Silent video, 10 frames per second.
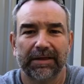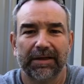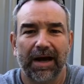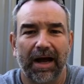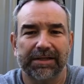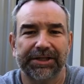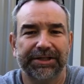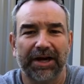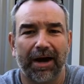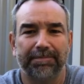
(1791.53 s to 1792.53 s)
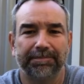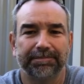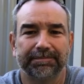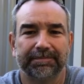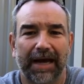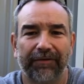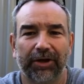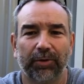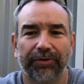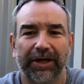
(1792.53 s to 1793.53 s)
I'll see you, Tom. Have a
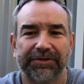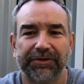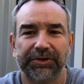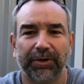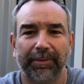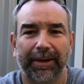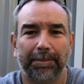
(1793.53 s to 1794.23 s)
good one. Thanks for joining, man.